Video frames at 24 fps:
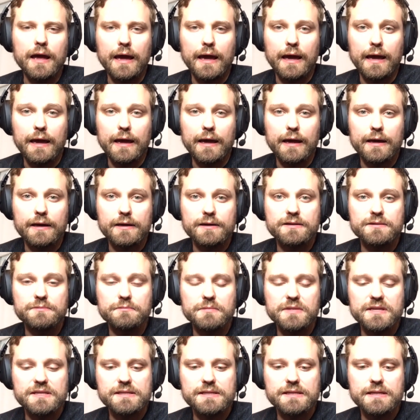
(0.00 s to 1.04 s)
and
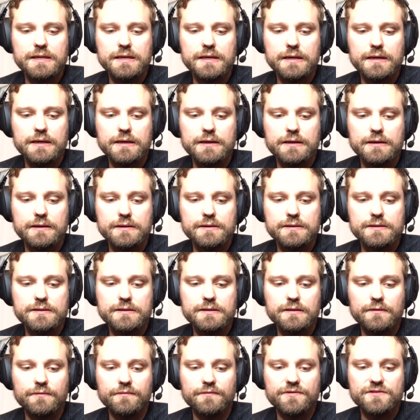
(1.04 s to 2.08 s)
Missy
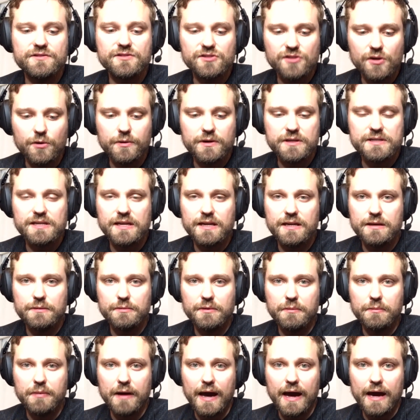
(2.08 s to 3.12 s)
is so excited to
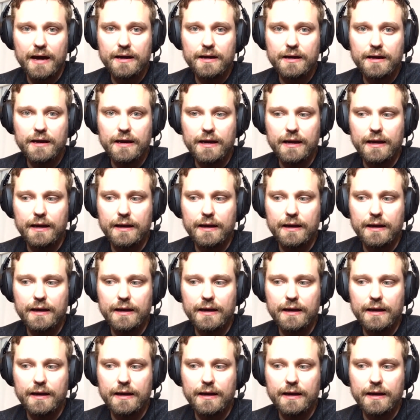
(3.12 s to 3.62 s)
be back,